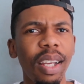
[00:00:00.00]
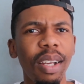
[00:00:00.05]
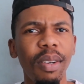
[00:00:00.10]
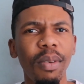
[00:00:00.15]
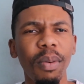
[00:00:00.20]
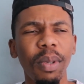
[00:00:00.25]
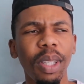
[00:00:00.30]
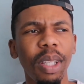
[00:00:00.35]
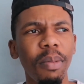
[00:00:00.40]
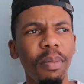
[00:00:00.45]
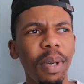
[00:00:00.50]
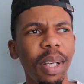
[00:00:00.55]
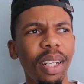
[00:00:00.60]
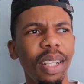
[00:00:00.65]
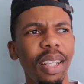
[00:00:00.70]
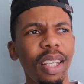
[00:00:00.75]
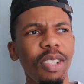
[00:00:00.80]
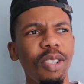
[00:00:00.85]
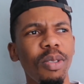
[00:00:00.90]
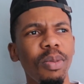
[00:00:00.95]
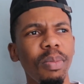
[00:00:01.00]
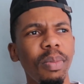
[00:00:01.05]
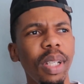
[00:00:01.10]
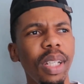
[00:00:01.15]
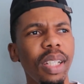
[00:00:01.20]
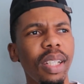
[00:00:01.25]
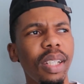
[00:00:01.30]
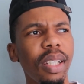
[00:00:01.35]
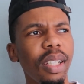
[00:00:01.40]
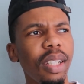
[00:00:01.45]
with the money that you
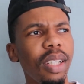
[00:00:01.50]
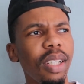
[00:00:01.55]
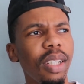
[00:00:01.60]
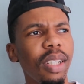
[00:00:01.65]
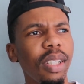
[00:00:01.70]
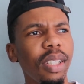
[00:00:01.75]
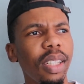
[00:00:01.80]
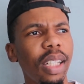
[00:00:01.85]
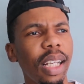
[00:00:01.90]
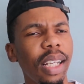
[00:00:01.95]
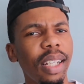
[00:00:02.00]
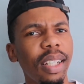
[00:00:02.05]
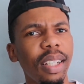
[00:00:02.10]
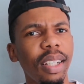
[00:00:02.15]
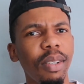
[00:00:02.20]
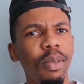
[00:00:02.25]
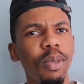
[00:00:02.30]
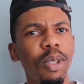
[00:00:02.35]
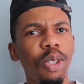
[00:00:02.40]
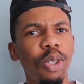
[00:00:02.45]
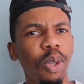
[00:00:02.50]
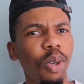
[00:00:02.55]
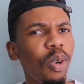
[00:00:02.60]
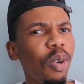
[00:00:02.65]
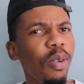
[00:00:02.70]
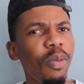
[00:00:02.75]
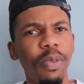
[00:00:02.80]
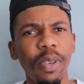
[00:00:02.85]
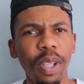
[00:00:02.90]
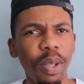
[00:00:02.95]
make, like,
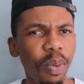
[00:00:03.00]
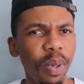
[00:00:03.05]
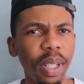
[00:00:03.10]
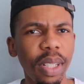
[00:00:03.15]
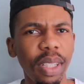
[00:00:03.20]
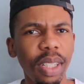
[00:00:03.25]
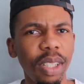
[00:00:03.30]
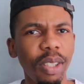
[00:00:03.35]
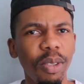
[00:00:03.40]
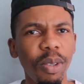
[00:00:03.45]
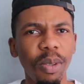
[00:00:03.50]
withdraw frequently.